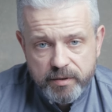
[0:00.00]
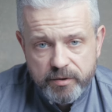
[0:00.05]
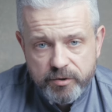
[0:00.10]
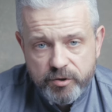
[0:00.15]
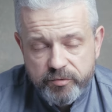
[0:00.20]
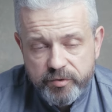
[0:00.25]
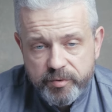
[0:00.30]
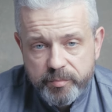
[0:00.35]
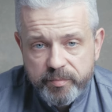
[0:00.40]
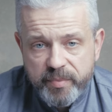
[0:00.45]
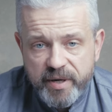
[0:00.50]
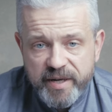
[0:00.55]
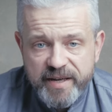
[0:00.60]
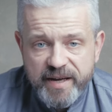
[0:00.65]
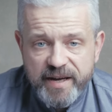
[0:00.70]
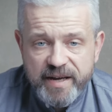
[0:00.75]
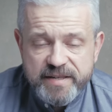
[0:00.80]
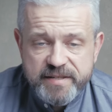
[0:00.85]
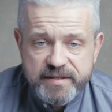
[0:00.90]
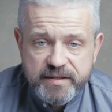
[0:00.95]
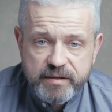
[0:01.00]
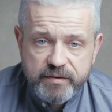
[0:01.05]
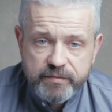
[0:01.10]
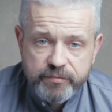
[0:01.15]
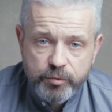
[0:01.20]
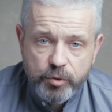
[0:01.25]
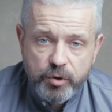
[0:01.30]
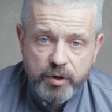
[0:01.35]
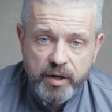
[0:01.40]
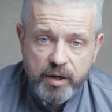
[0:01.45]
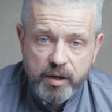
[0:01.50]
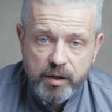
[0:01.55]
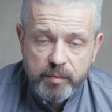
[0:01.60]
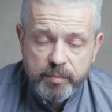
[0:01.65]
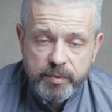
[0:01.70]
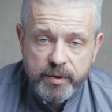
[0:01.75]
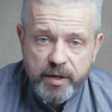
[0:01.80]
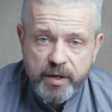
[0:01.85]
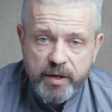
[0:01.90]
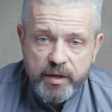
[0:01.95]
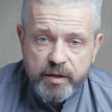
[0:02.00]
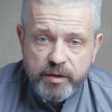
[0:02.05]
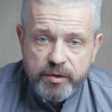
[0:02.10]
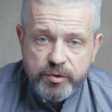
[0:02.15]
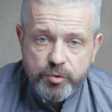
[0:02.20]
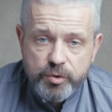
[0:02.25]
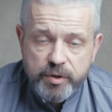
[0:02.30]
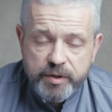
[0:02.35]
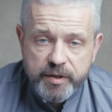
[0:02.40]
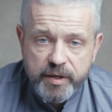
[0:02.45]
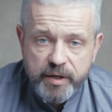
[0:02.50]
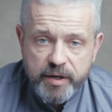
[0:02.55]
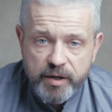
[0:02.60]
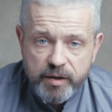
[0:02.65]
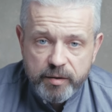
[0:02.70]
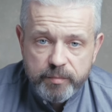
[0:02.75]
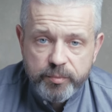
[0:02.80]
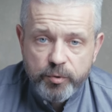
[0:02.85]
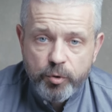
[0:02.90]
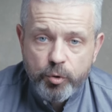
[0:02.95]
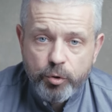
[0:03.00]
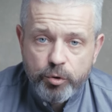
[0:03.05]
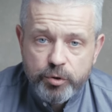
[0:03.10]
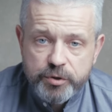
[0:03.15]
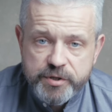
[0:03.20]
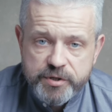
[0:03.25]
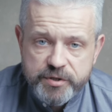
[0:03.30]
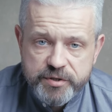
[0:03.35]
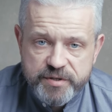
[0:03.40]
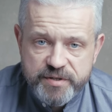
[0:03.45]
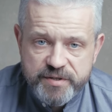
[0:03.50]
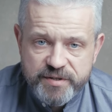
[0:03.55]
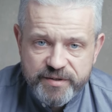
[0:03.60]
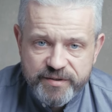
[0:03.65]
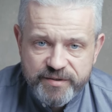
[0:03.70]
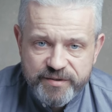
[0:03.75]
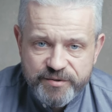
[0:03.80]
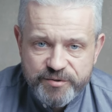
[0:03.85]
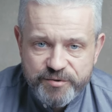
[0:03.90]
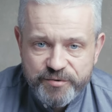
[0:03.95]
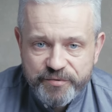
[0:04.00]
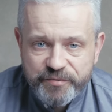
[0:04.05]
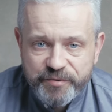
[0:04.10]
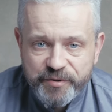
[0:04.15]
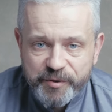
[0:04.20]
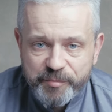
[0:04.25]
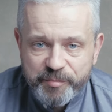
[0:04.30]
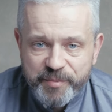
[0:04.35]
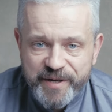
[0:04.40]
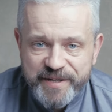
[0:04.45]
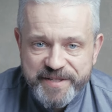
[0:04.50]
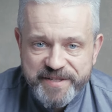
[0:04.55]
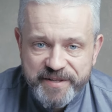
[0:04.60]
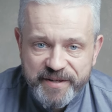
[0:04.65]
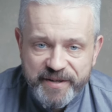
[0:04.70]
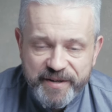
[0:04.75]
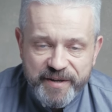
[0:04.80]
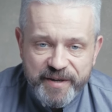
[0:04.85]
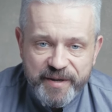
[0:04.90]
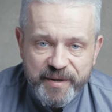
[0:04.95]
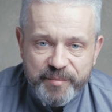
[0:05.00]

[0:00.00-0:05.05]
Even by asking for help, you can help others to feel better.